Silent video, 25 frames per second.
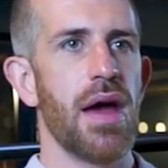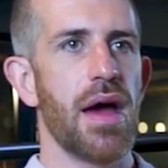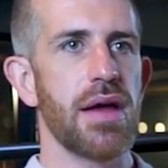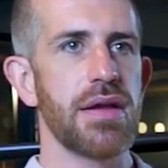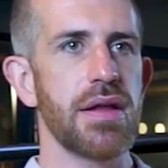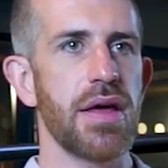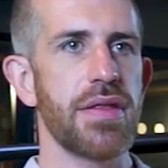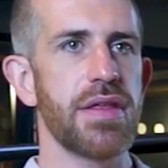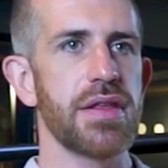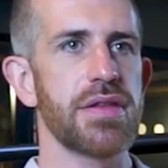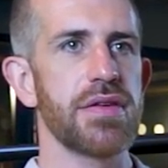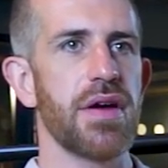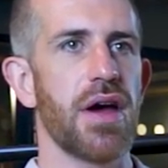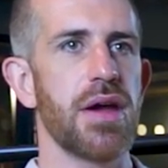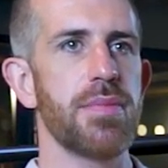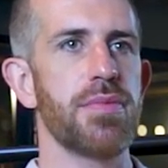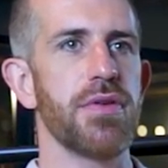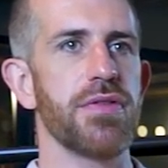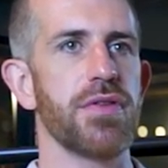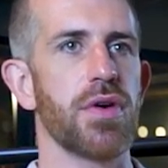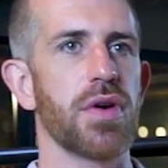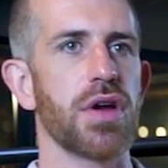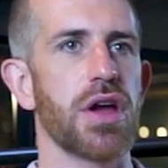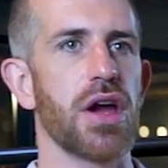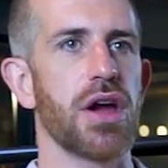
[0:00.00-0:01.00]
Another type
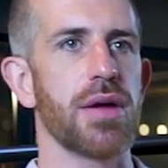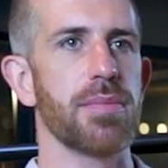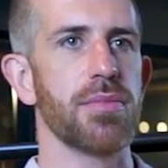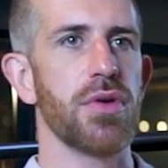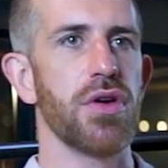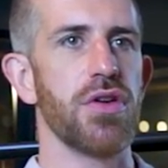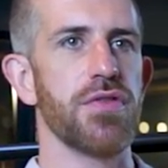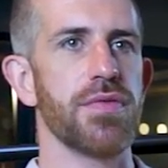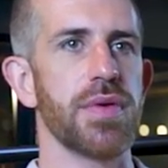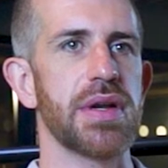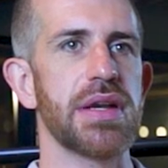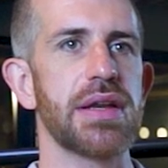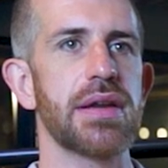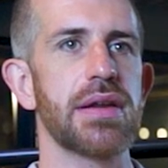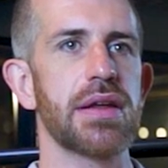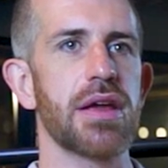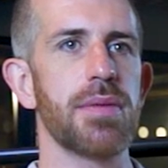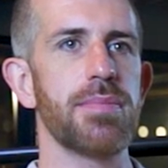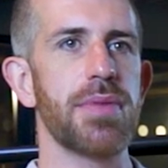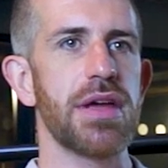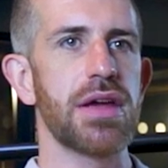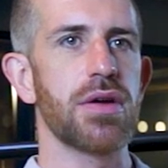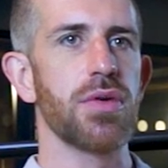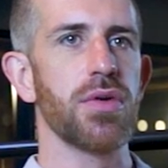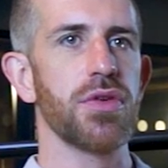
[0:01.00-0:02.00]
of ongoing movement can
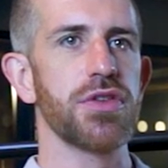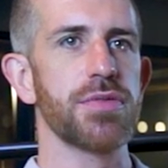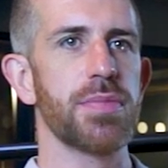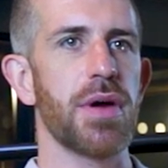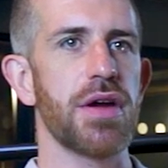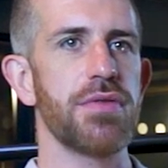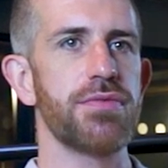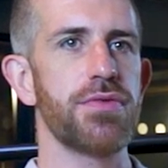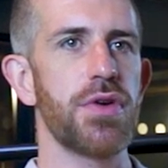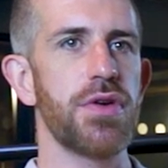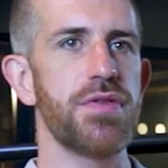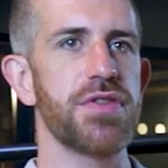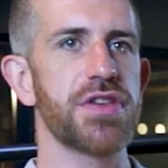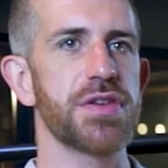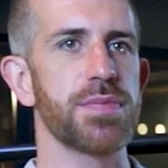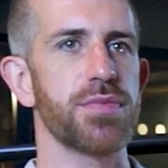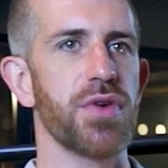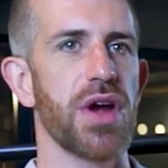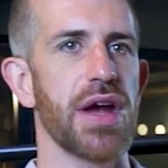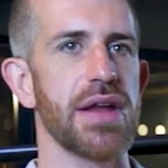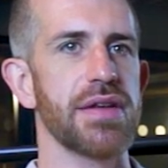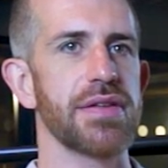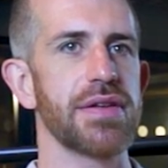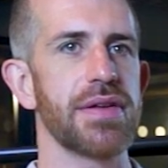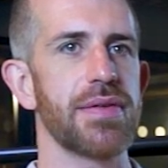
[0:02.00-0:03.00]
be caused by roof
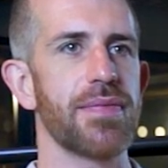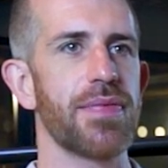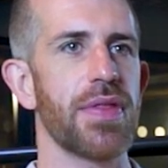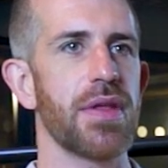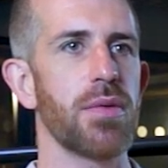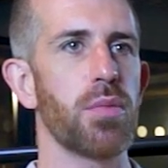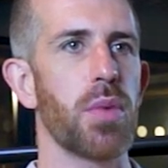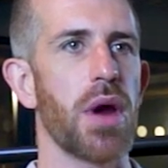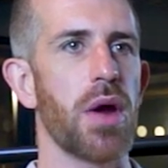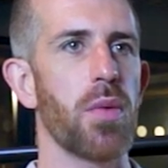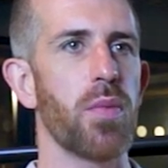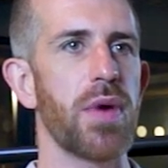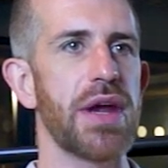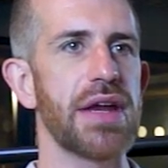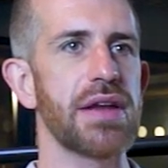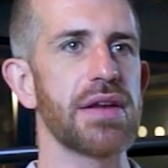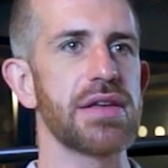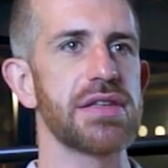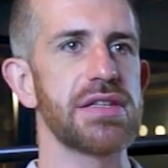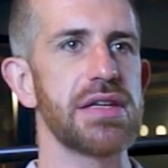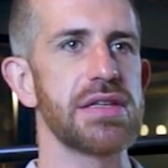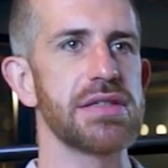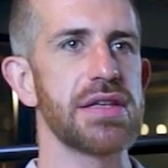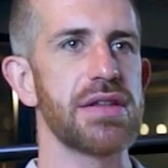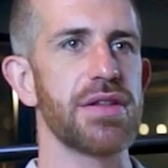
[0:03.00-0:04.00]
spread, where
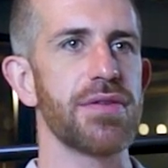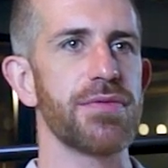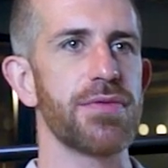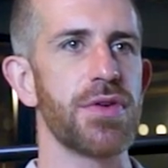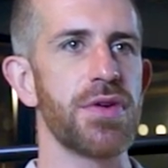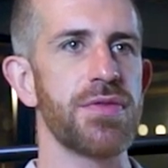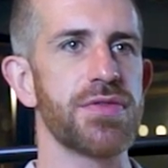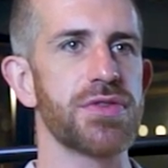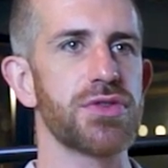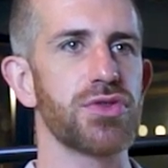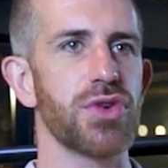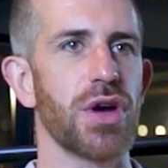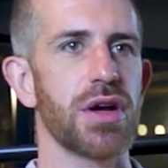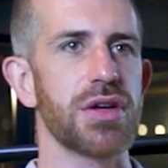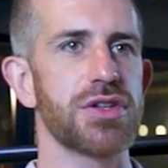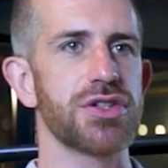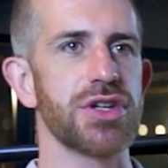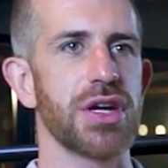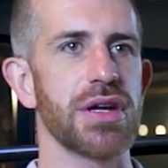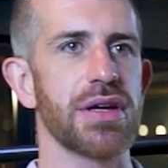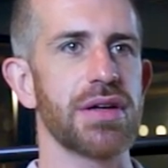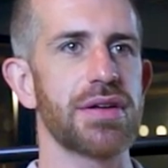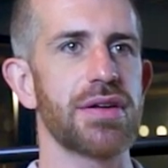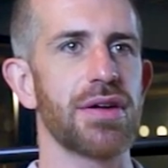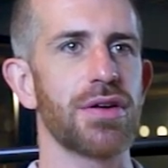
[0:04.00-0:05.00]
weaknesses in the roof
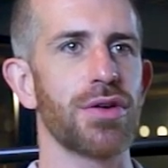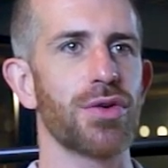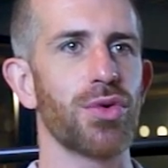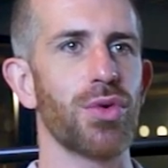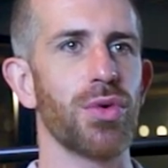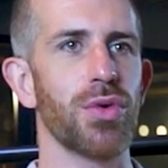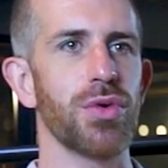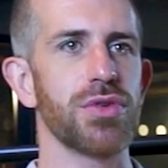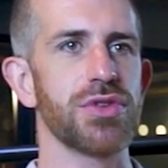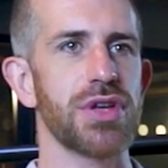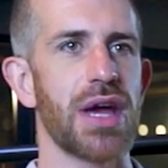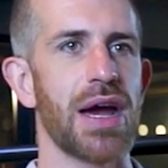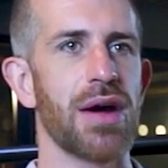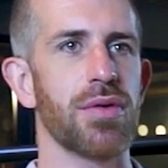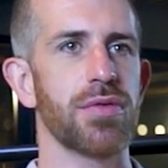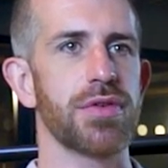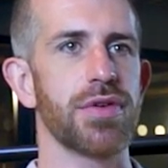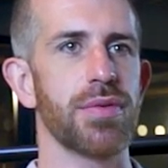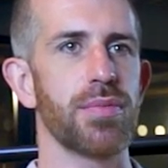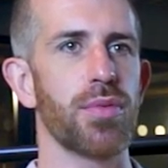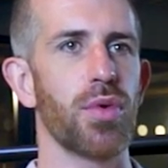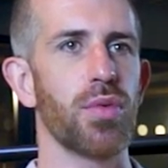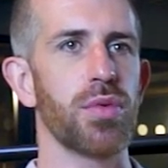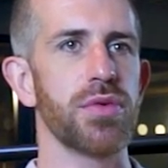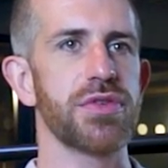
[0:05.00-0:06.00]
structure can cause
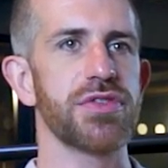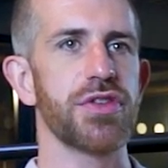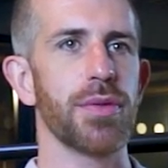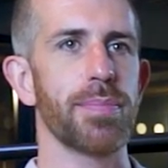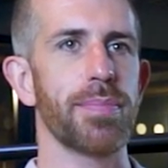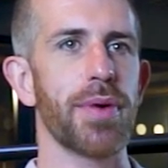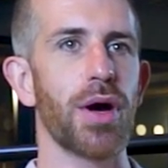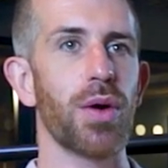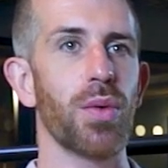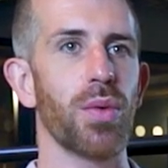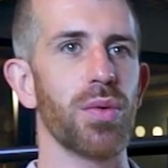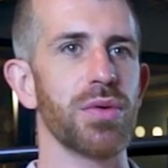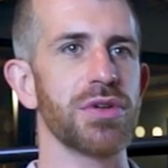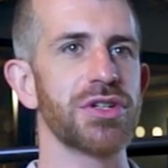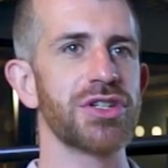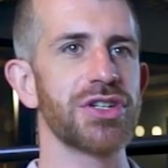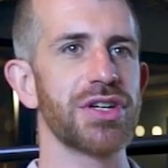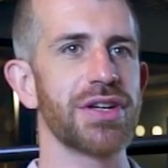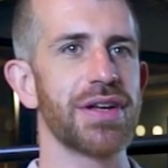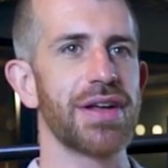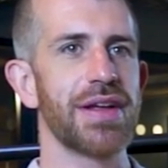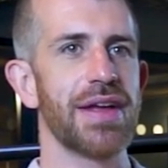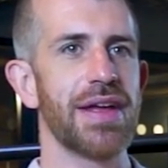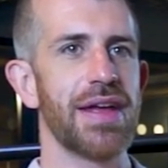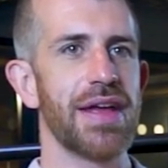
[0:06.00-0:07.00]
outer walls to bulge.
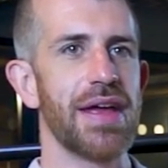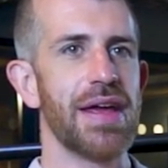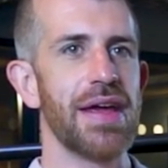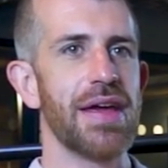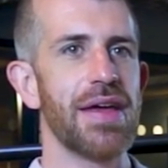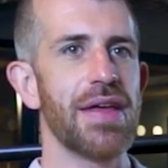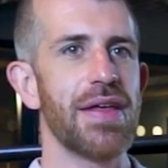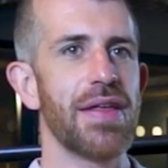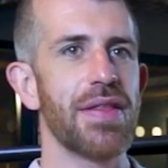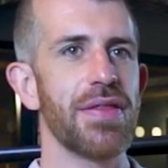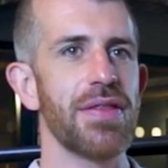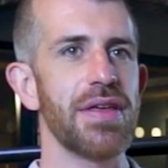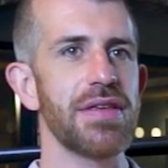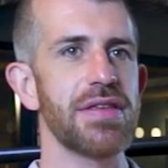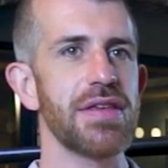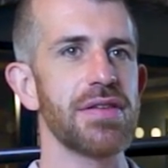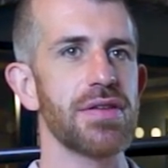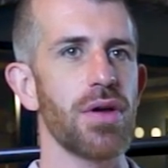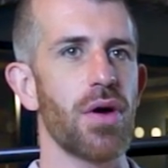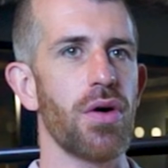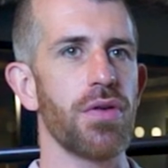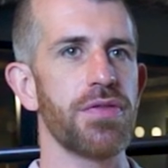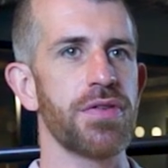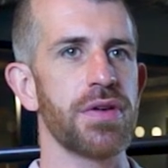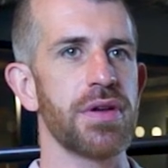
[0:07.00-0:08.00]
This
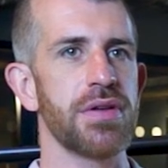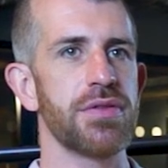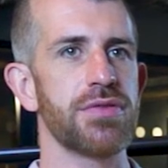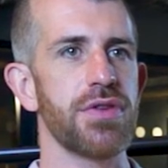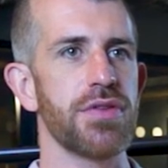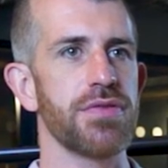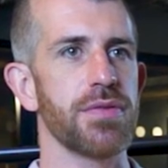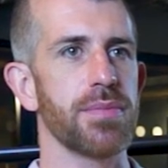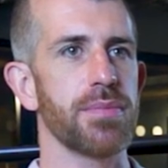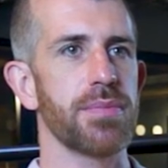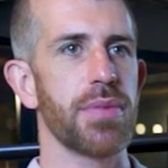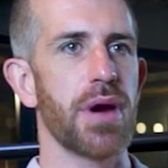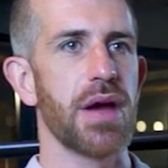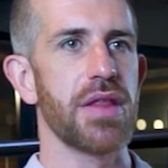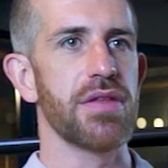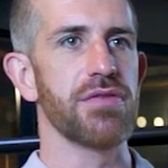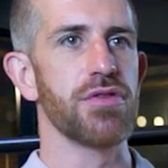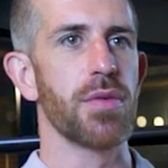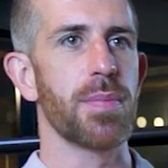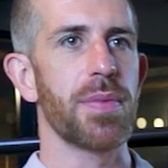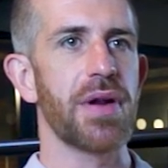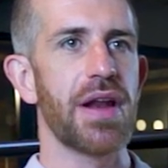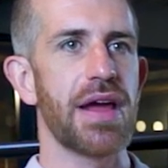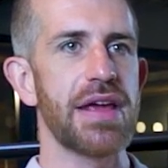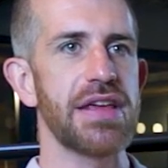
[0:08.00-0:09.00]
is often driven by the
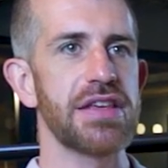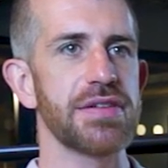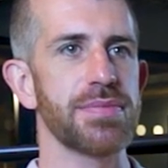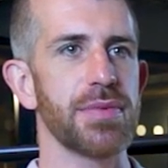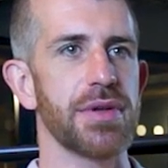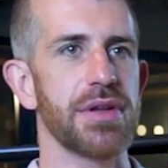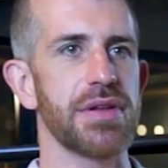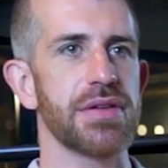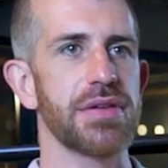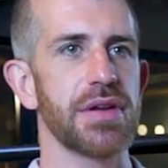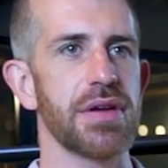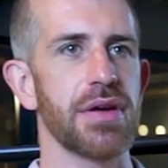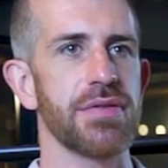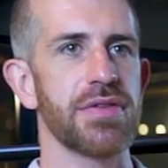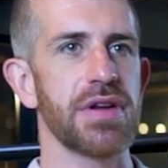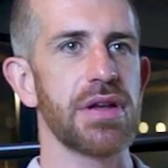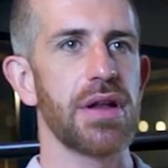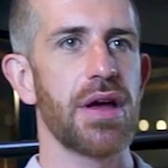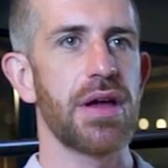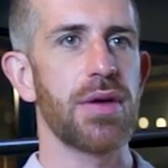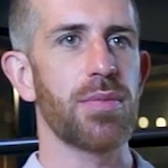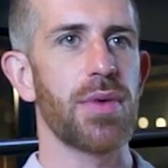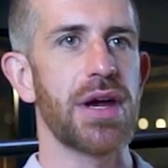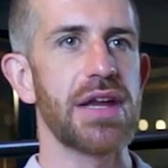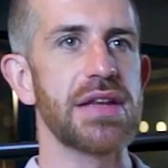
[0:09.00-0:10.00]
replacement of a
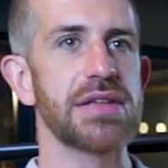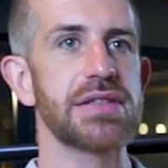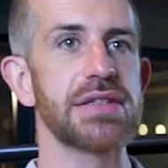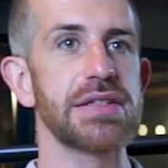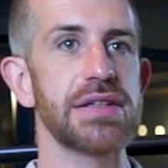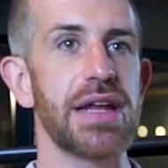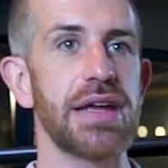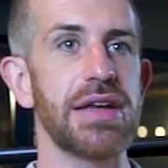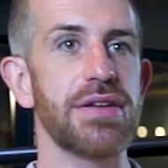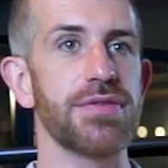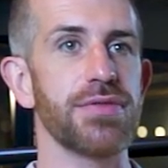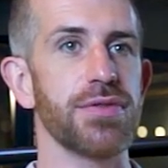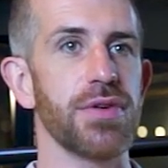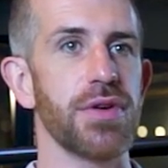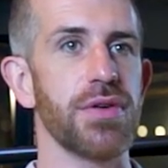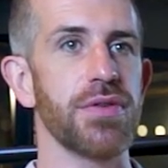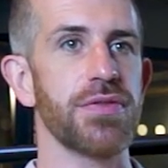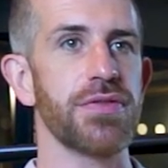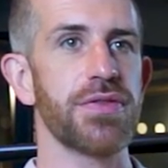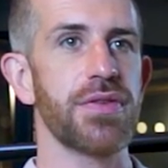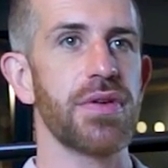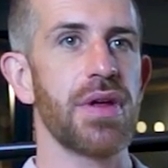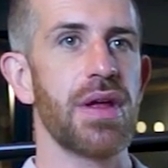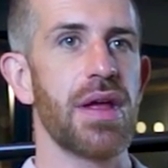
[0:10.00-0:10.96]
lightweight slate roof